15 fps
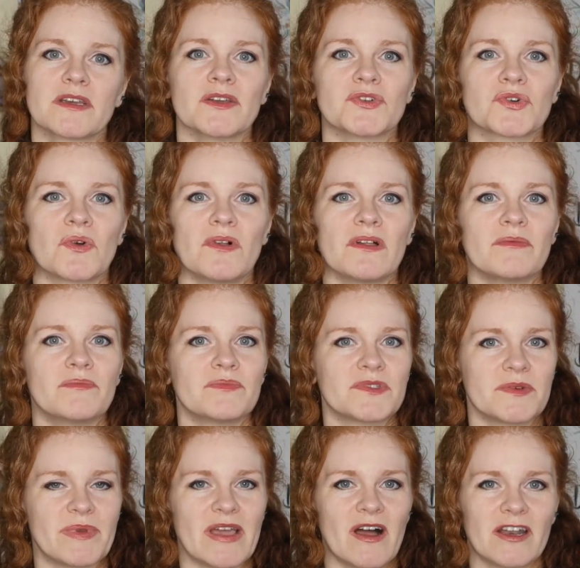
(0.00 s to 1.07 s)
to control,
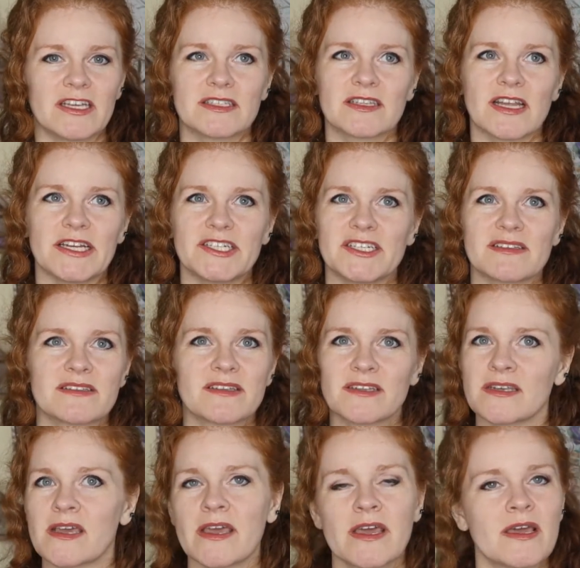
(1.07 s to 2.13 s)
to be honest. I just
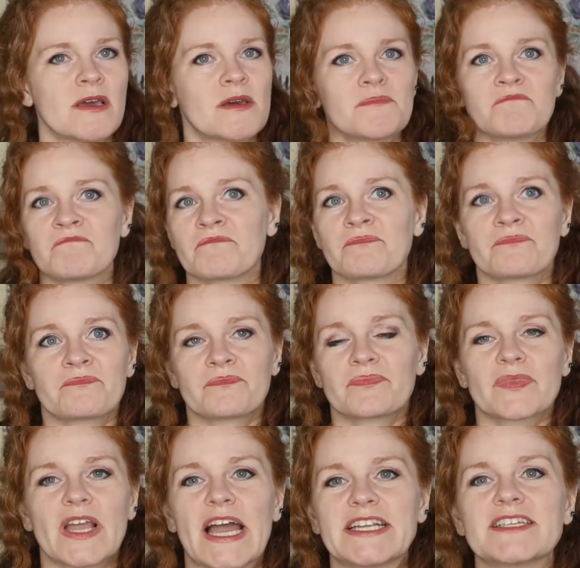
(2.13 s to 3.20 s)

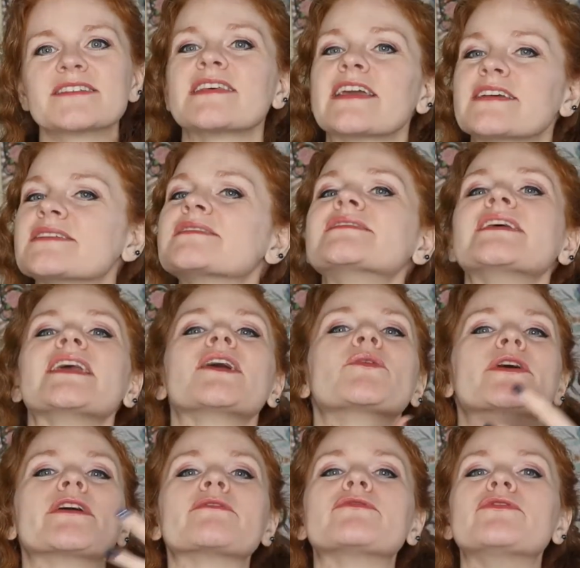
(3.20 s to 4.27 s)
like seeing
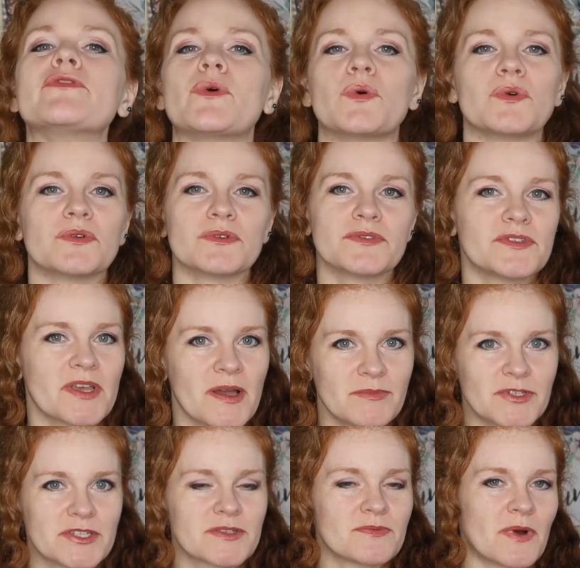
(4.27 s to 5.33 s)
what unfolds. I
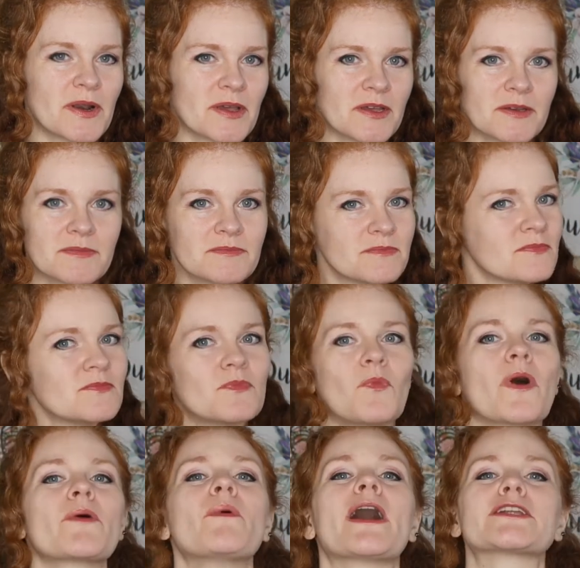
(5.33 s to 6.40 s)
just want to
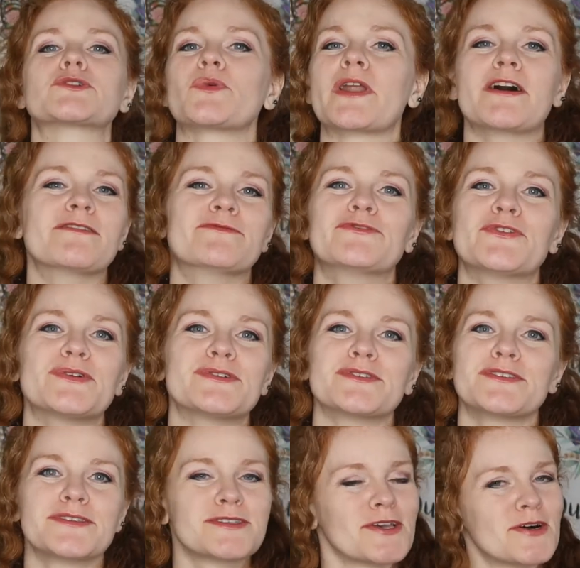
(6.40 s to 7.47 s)
watch what
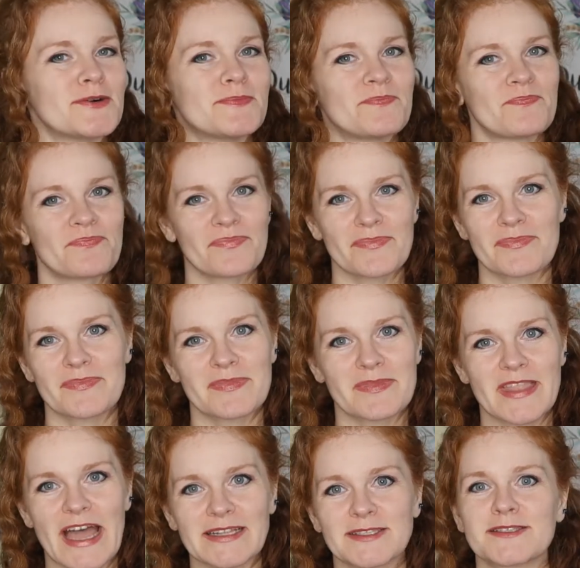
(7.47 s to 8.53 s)
unfolds. So
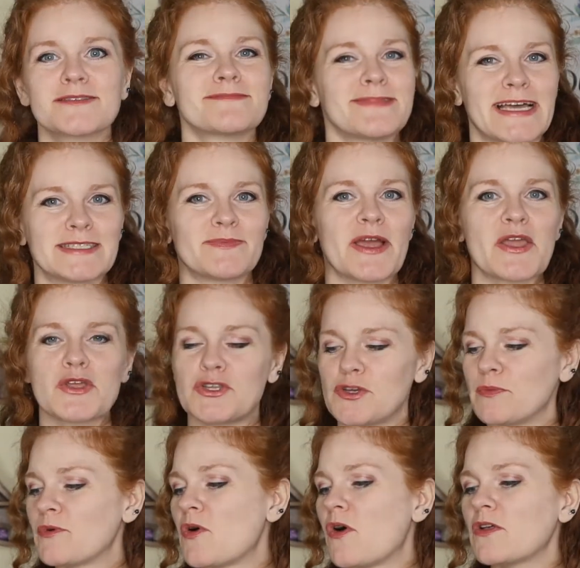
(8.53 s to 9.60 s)
that's my
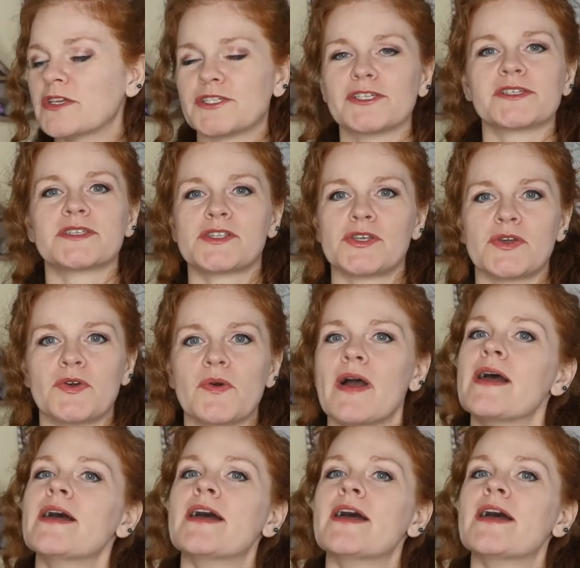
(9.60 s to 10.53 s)
YouTube goal, is just to